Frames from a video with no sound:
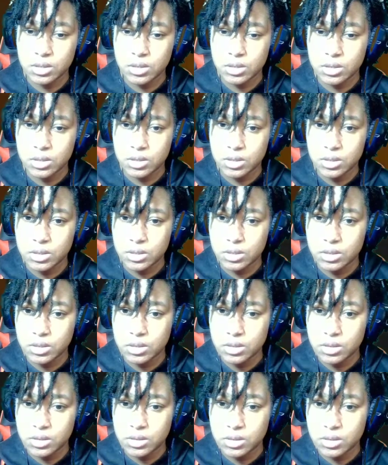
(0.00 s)

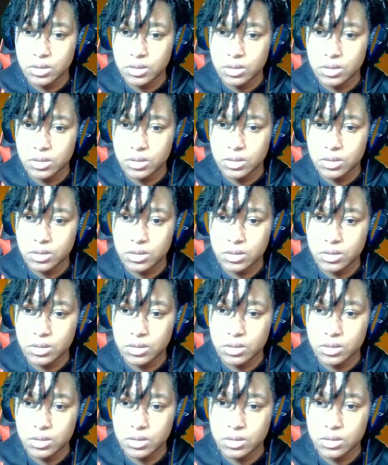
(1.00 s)

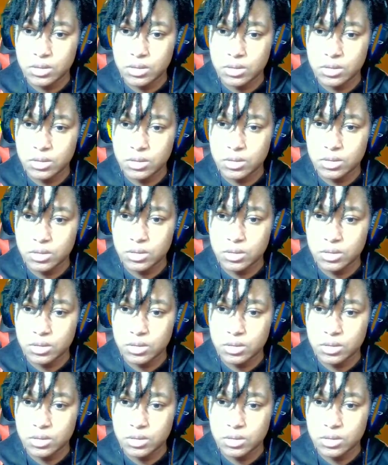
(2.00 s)
Nothing is said.